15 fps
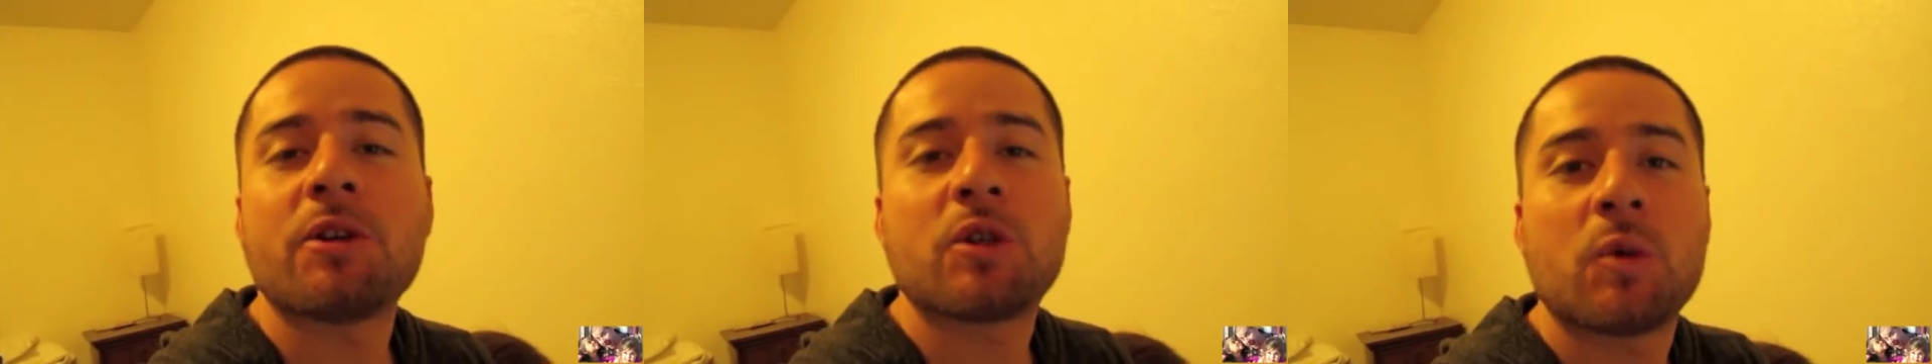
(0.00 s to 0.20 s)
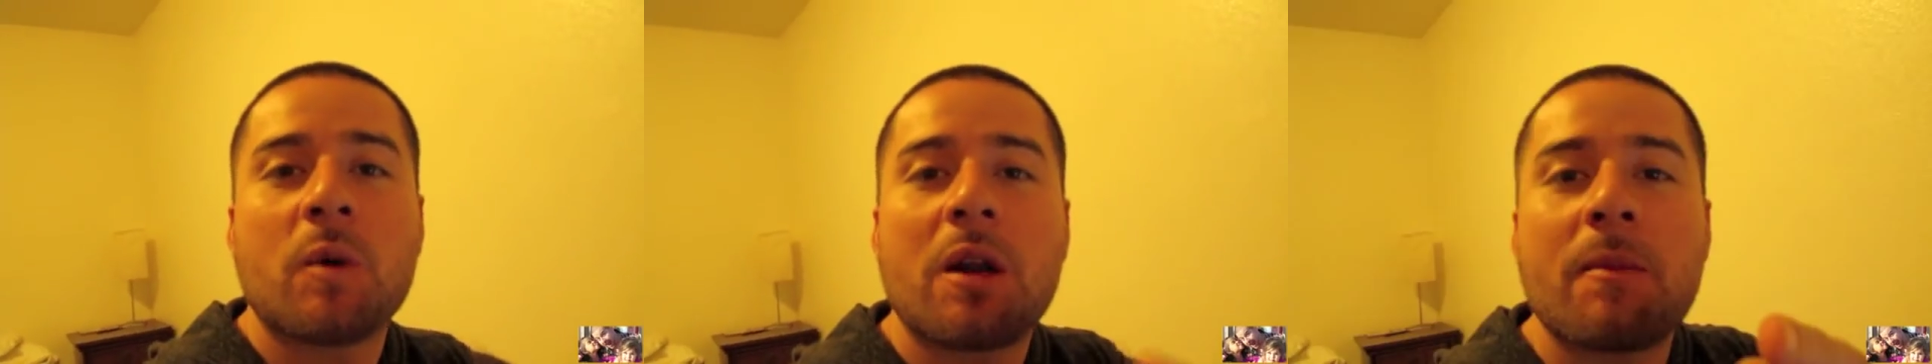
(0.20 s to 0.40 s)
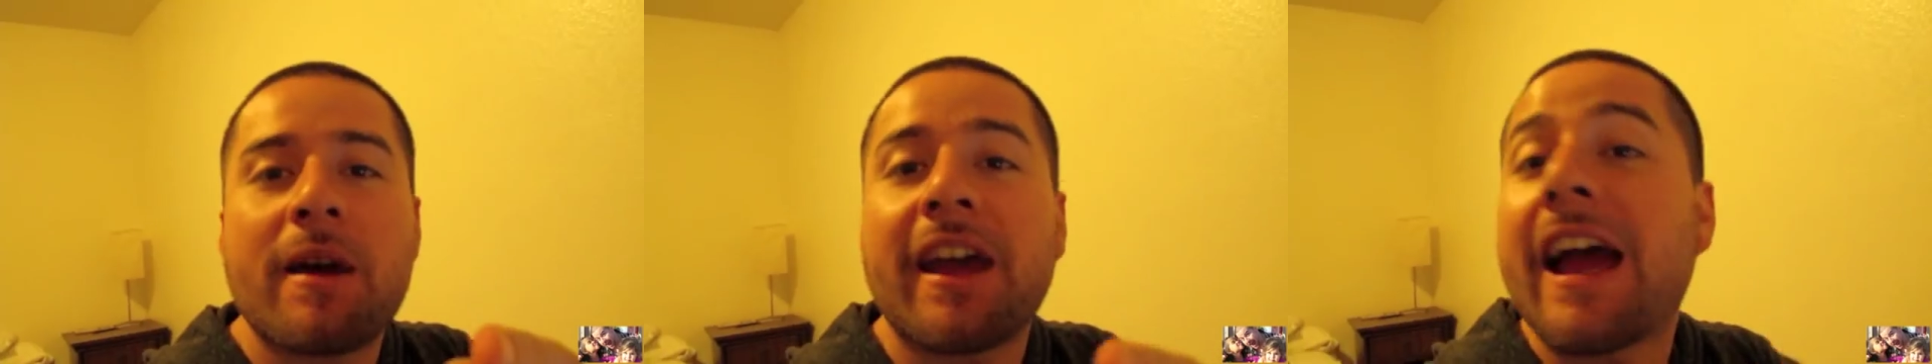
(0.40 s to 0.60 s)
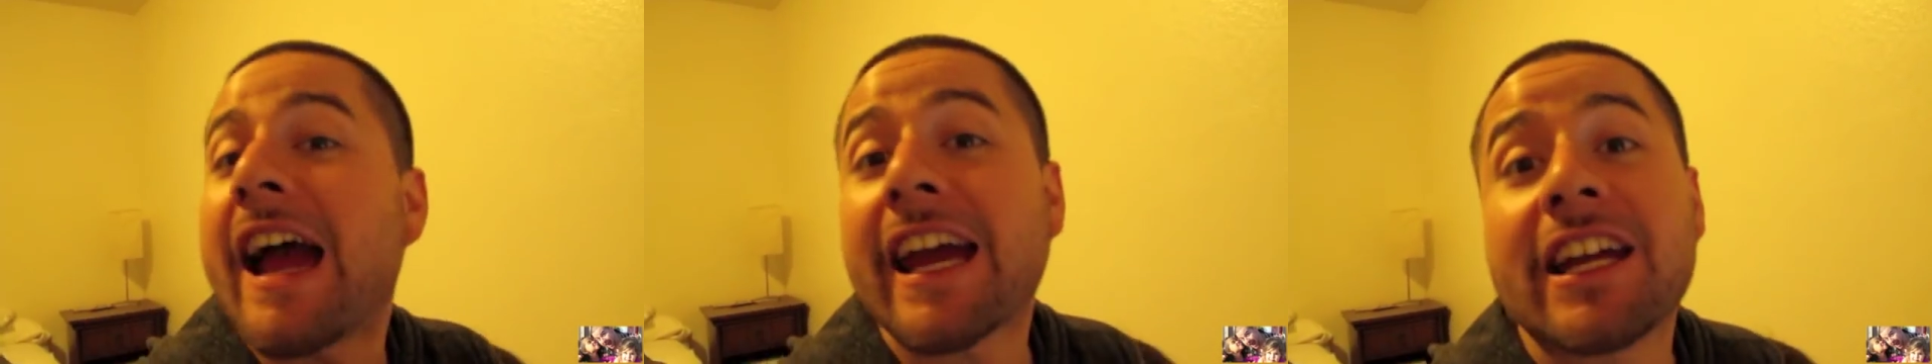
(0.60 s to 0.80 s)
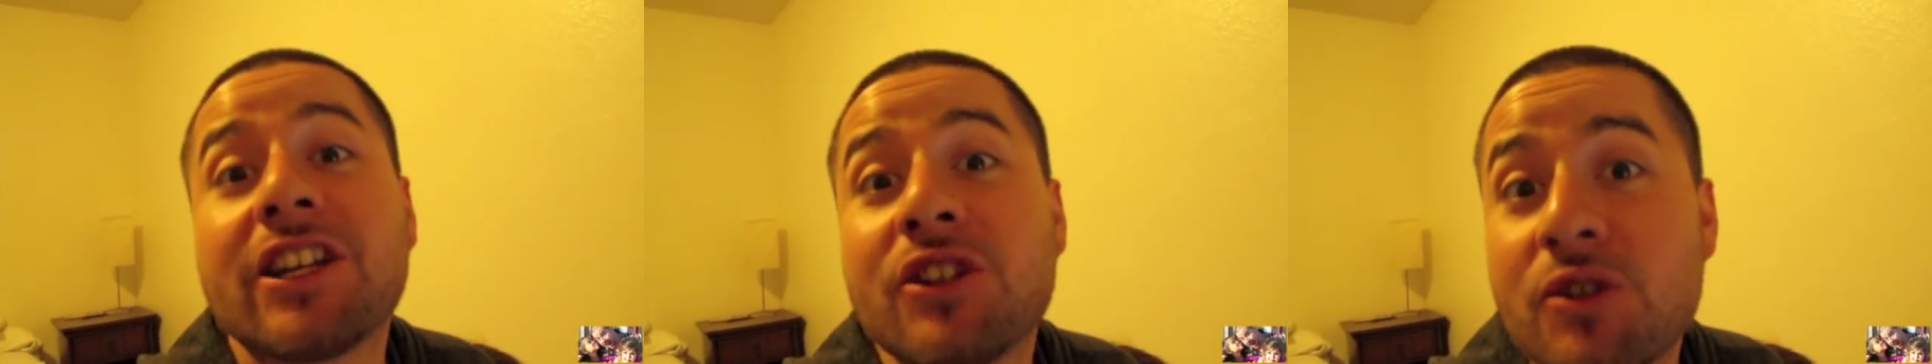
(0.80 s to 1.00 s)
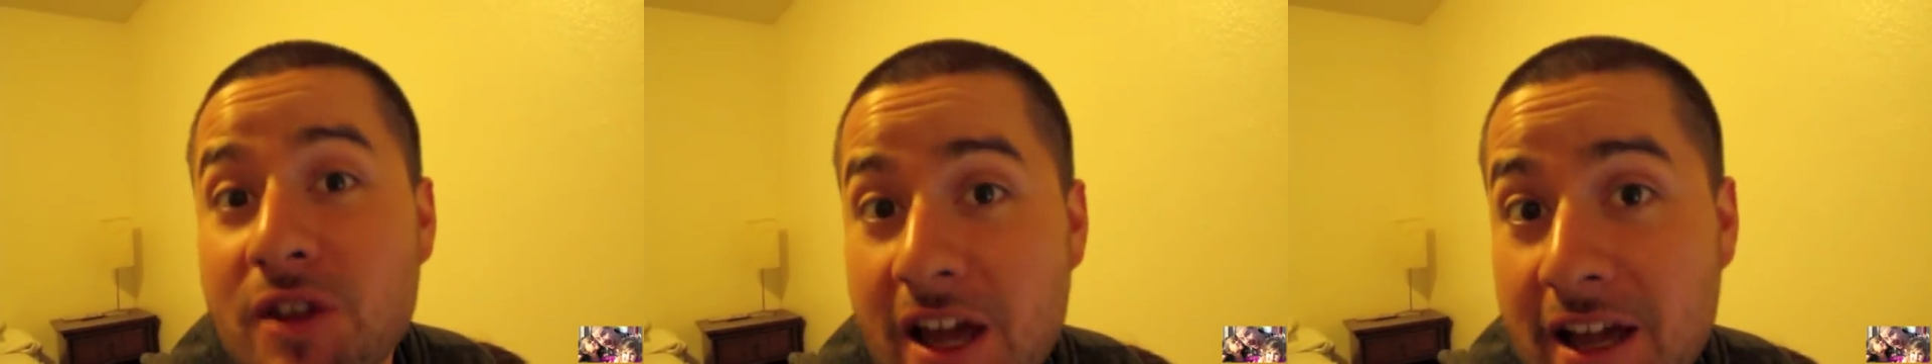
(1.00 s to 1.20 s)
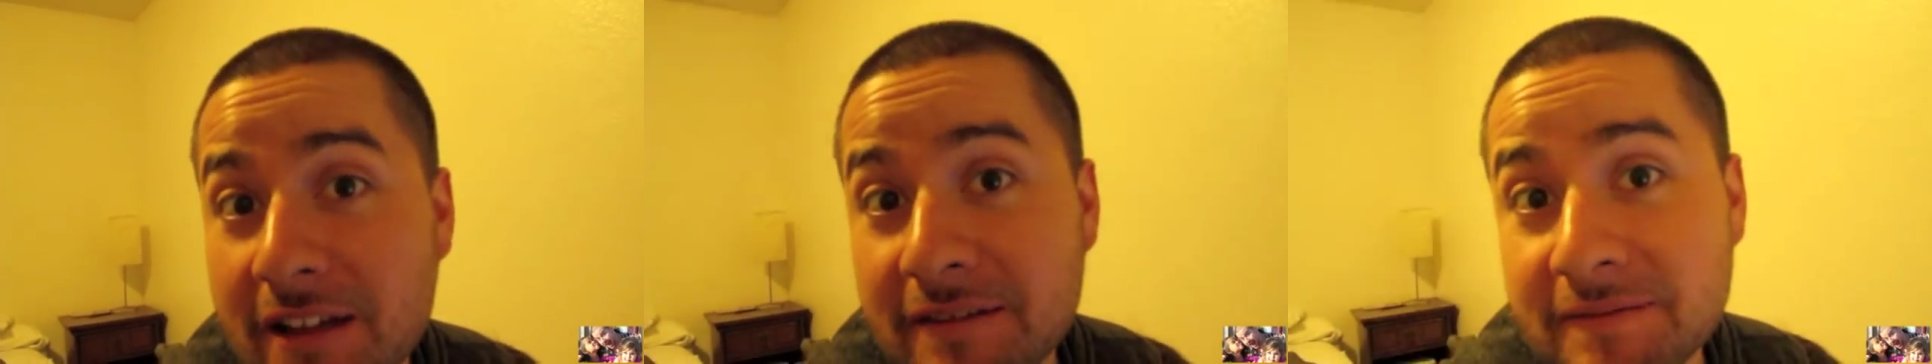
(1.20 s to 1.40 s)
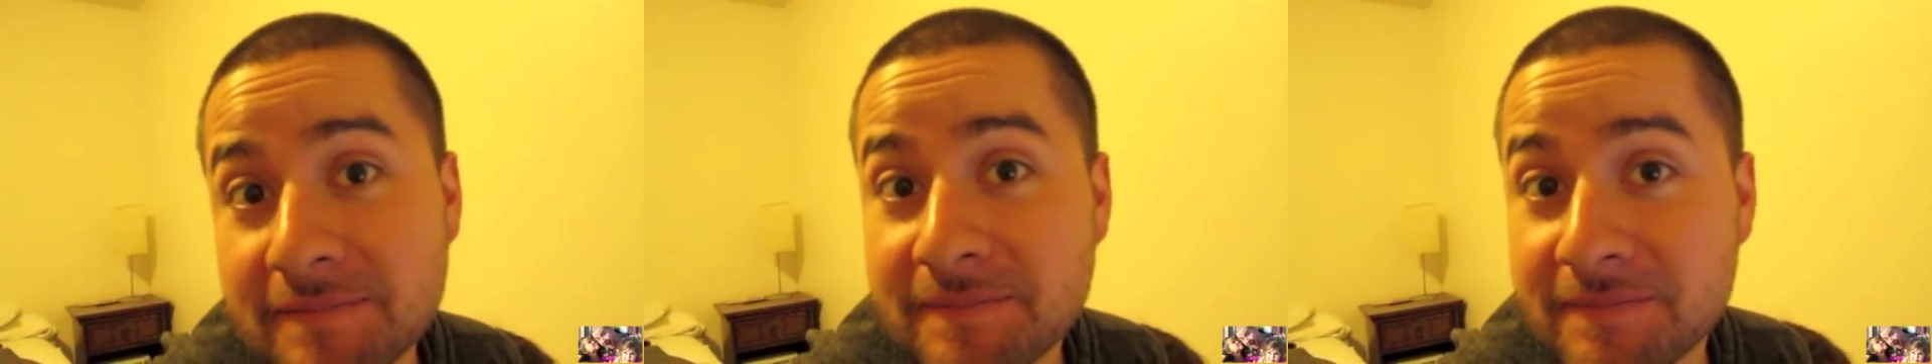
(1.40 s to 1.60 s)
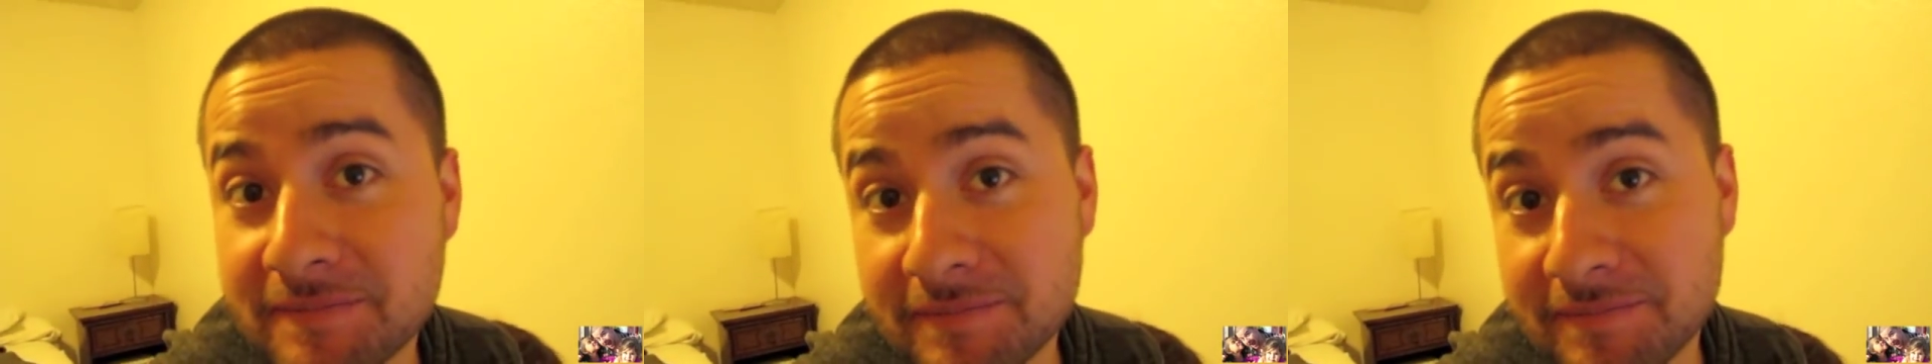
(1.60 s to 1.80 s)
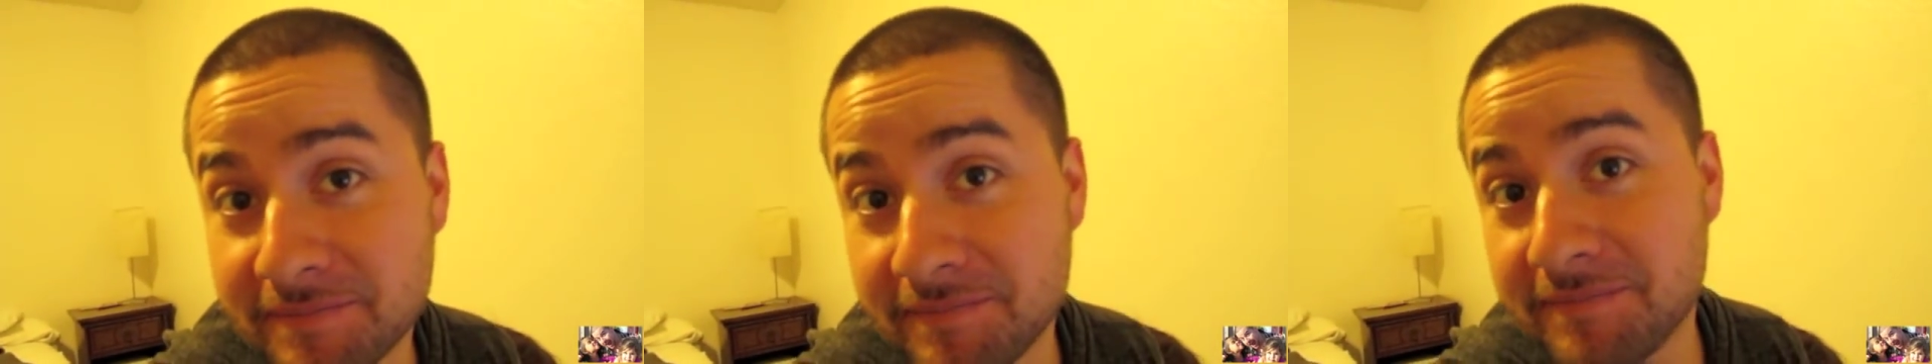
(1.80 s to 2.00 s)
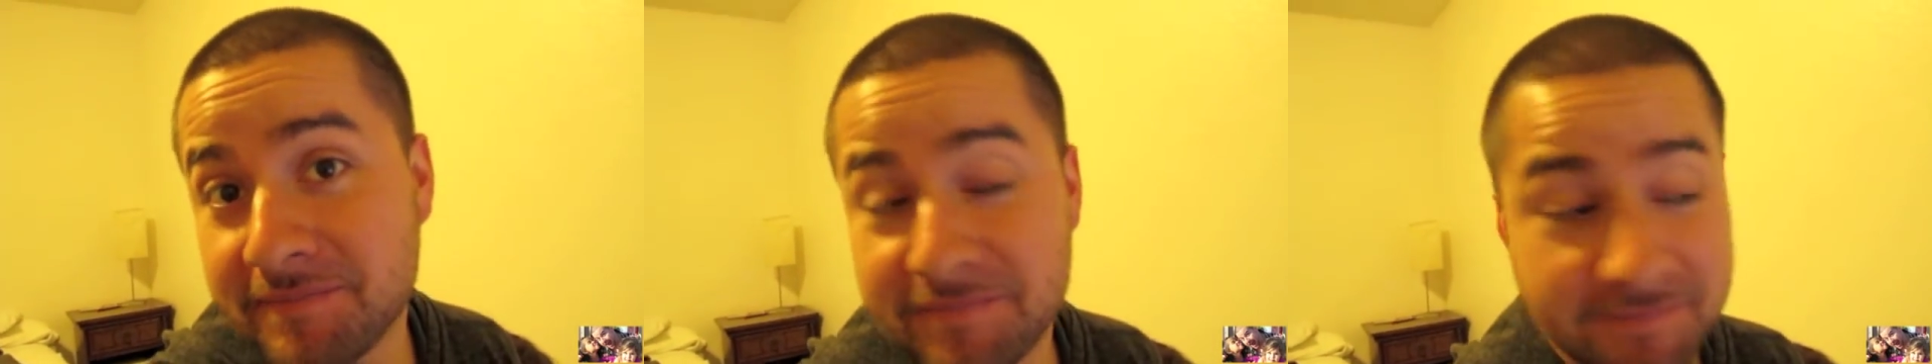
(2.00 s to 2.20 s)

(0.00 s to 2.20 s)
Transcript: much you want if I, I can do that. Hmm?